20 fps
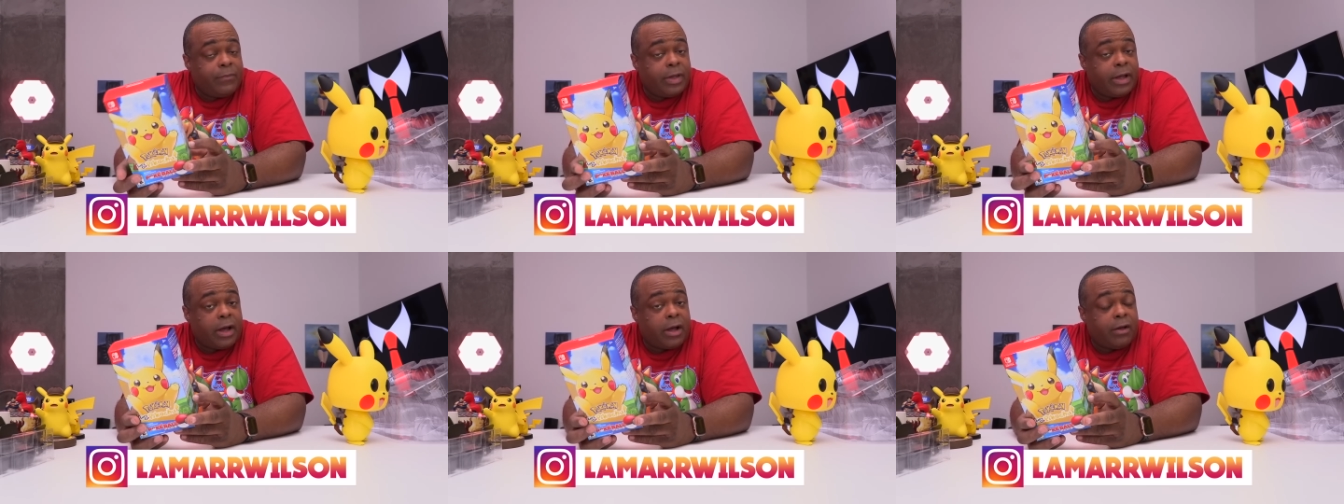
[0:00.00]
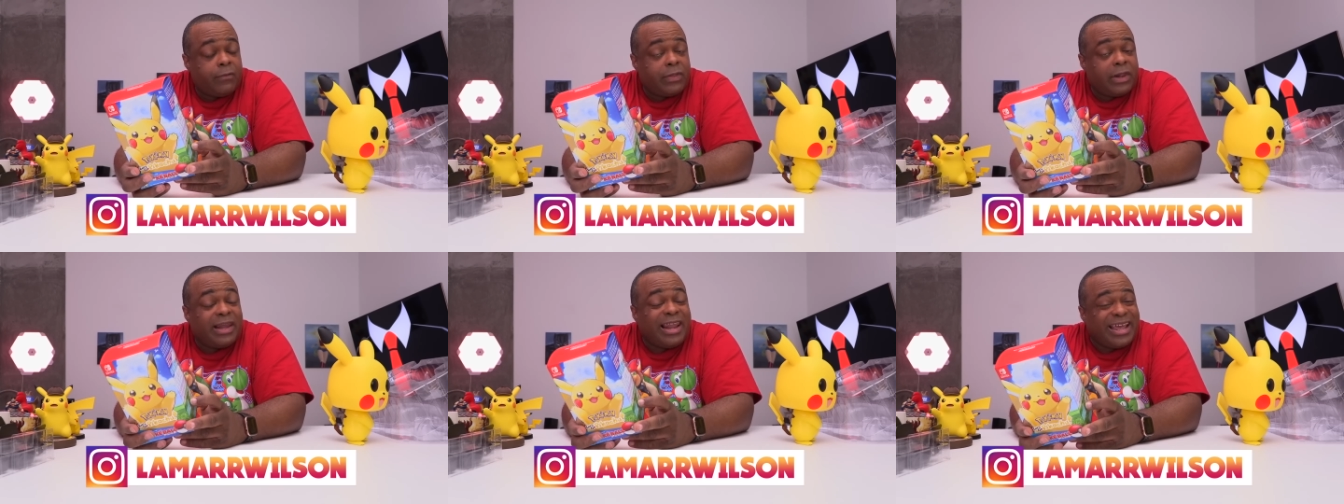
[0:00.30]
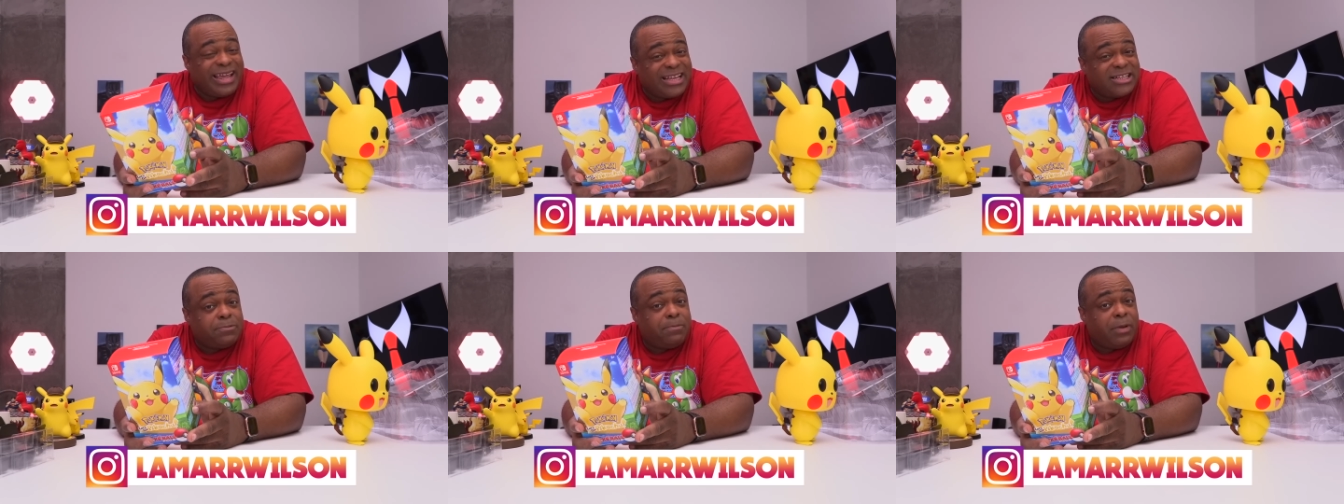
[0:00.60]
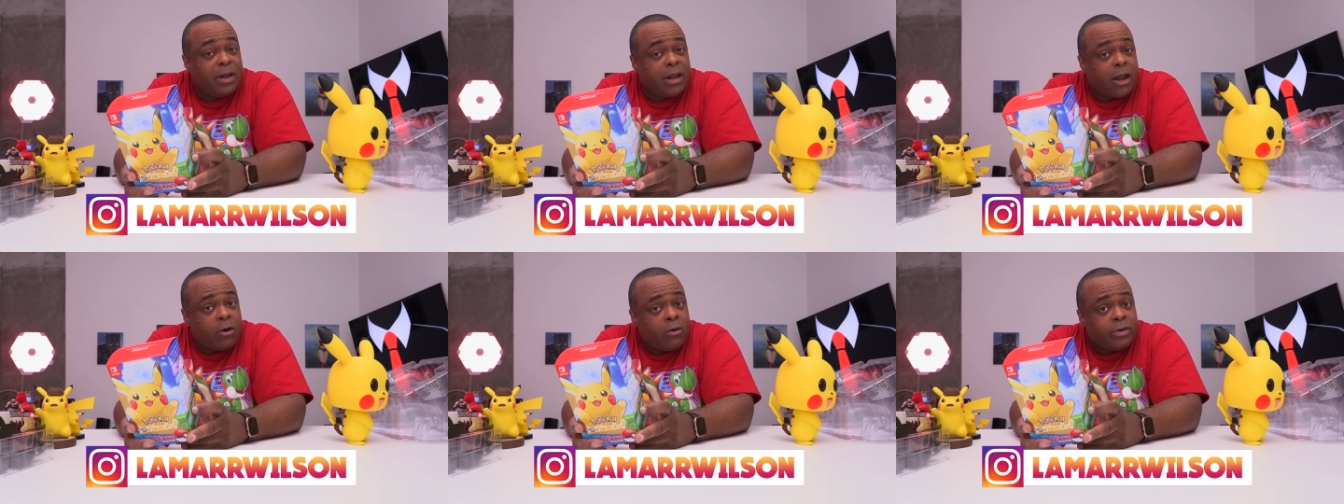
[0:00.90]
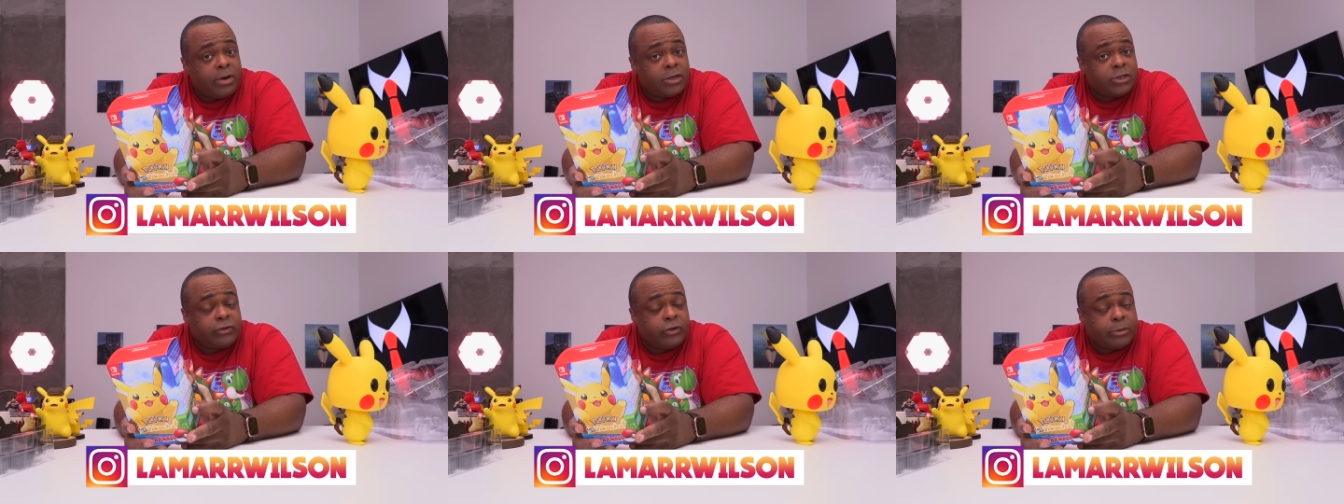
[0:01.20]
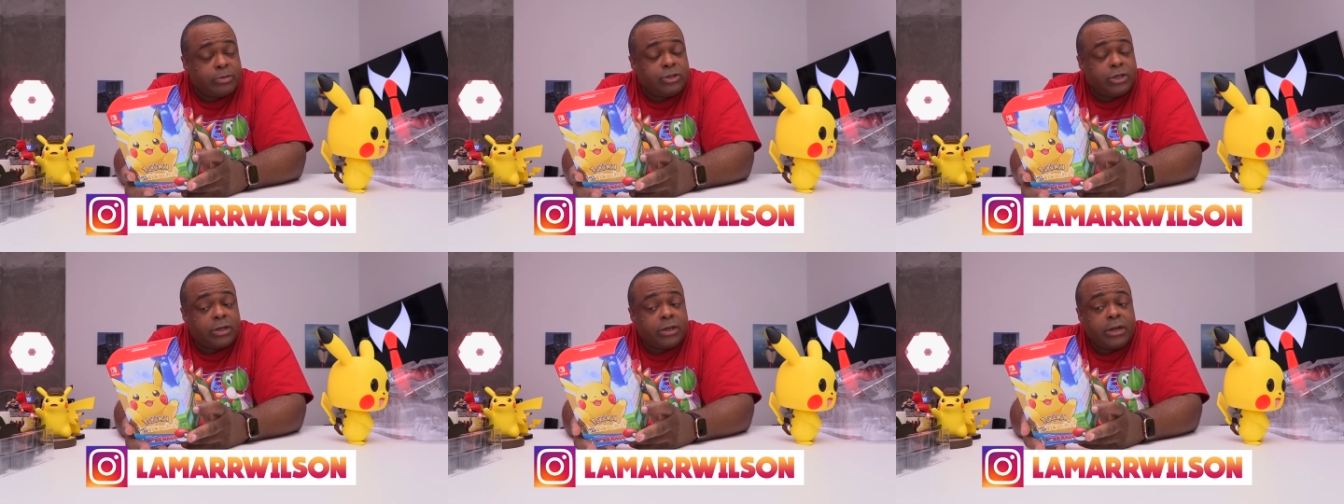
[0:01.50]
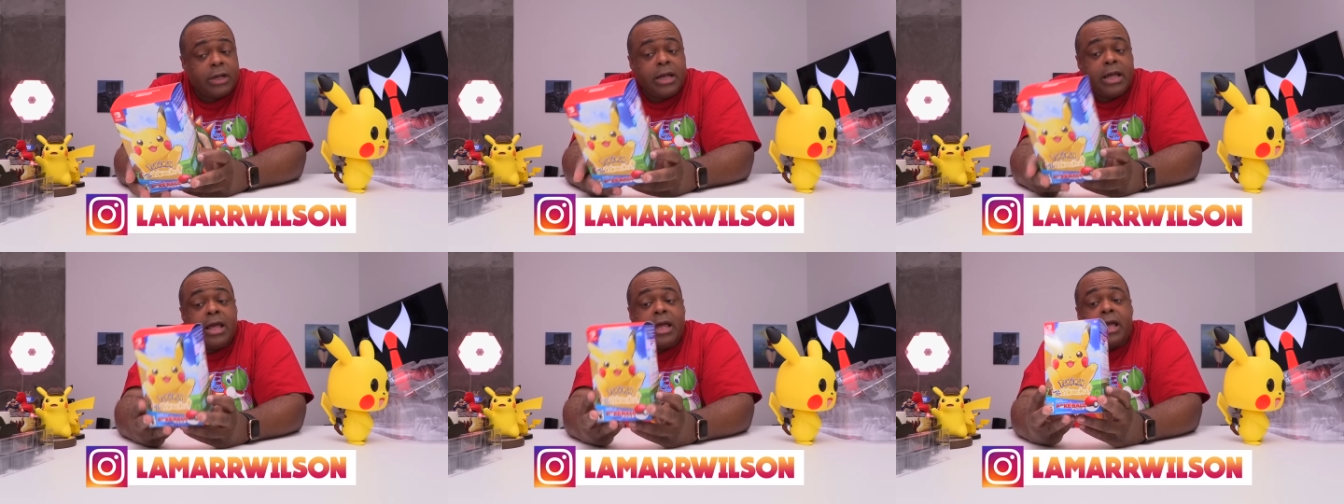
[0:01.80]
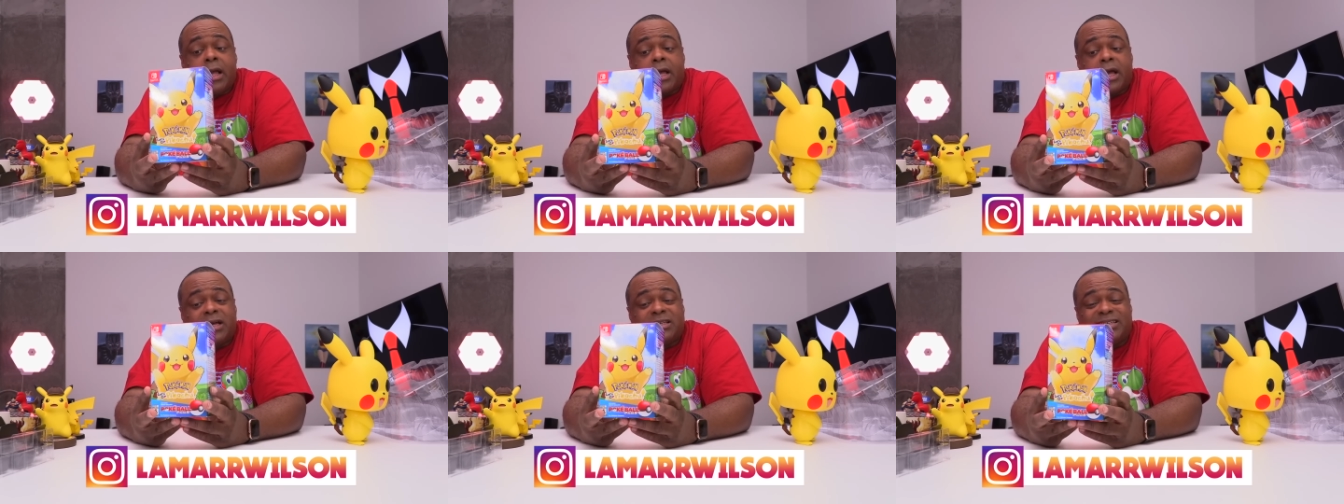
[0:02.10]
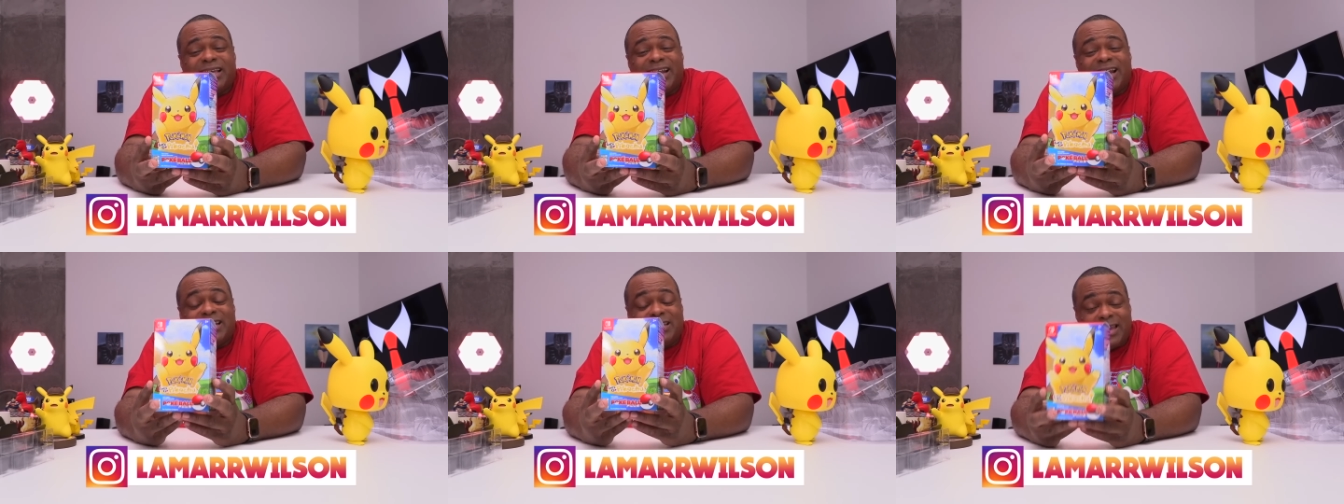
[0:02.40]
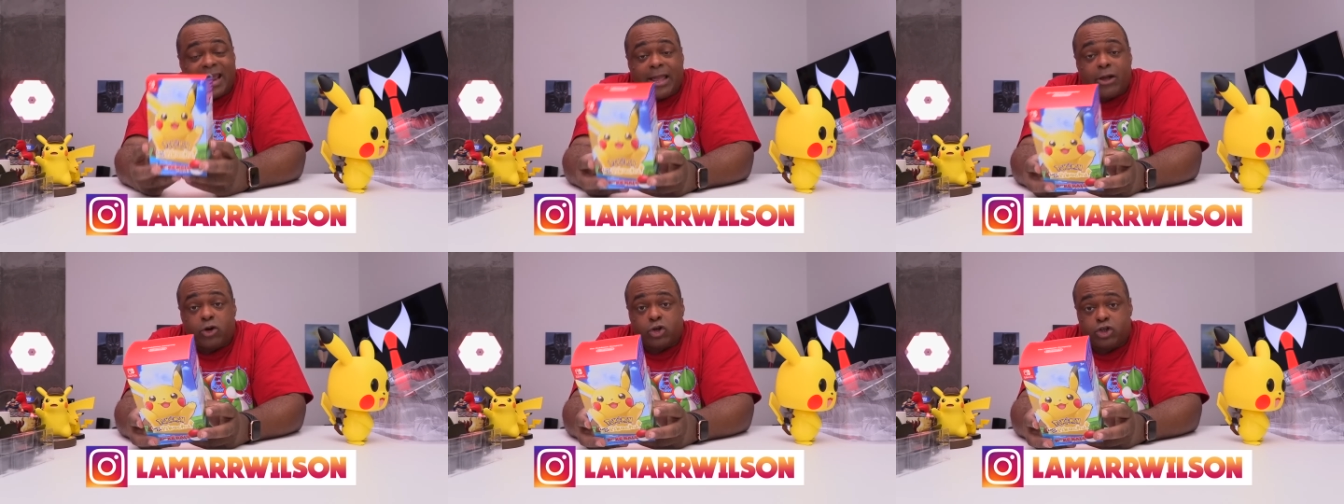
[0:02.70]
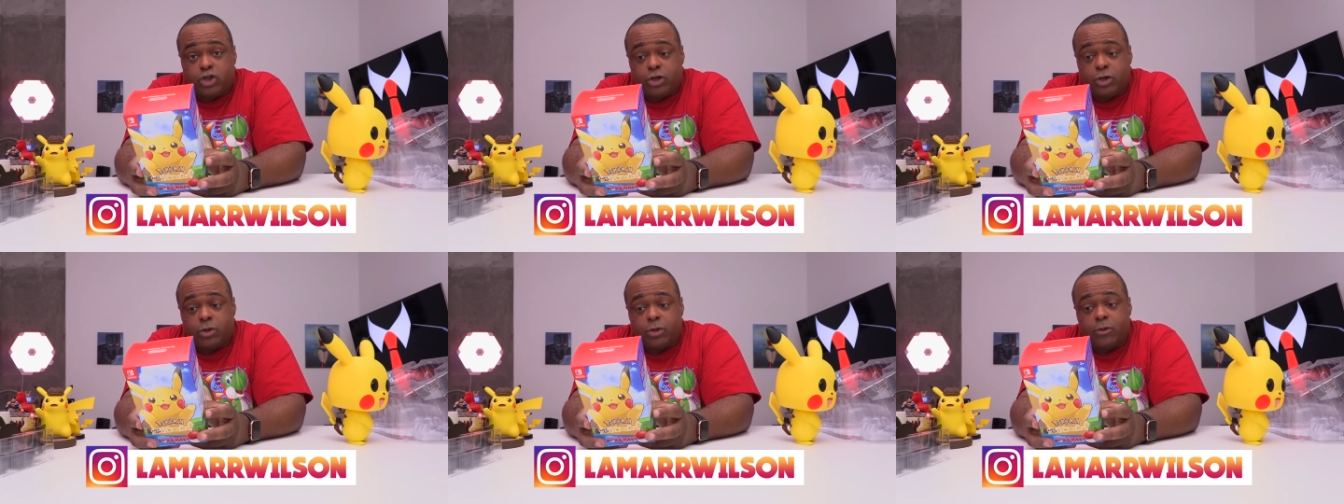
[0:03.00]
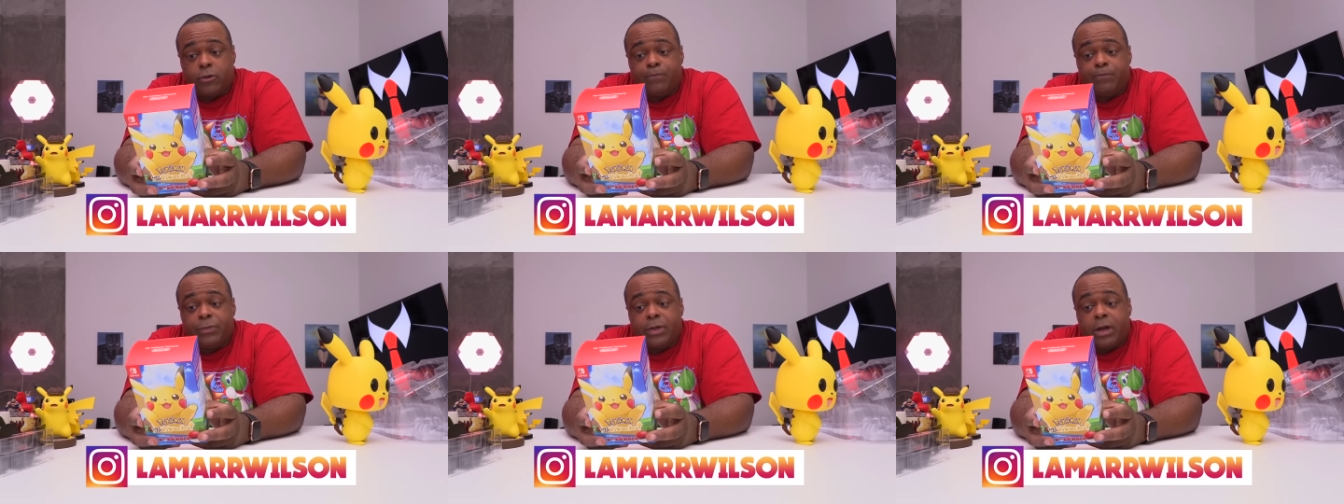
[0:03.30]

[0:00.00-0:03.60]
Uh, the link is below in description, because in a day or two,